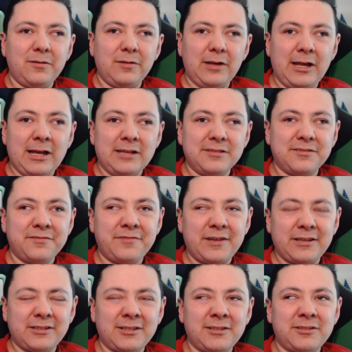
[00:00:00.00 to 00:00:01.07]
as the
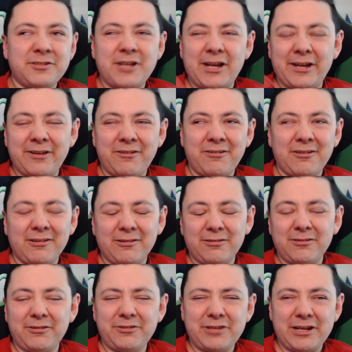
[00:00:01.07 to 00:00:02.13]
phases change,
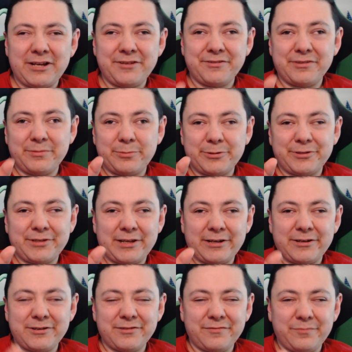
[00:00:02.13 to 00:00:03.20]
it'll change the
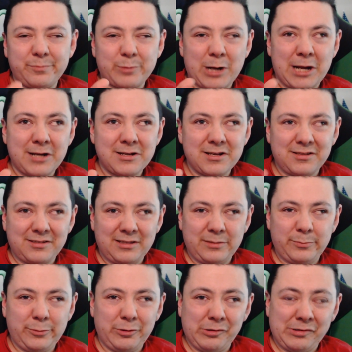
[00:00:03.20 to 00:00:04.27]
percentage of brightness in the
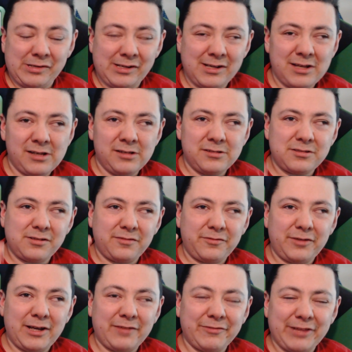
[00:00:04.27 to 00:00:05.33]
moon. So if
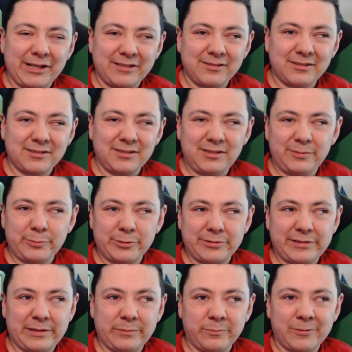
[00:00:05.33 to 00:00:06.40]
you have like
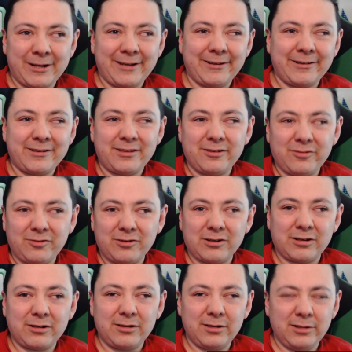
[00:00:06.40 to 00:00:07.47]
60% brightness
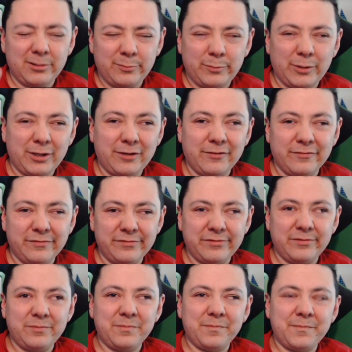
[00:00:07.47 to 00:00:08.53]
or above,
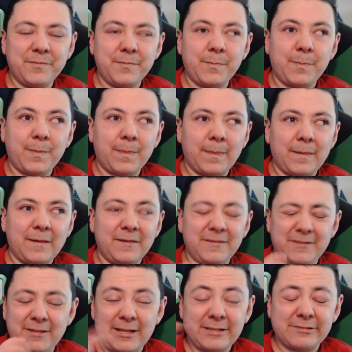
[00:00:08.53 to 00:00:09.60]

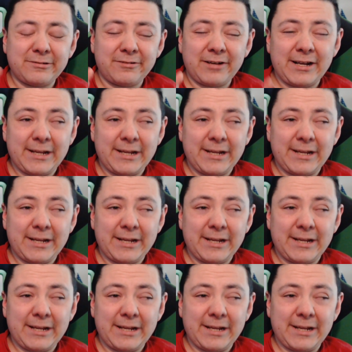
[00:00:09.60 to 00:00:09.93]
then that's great.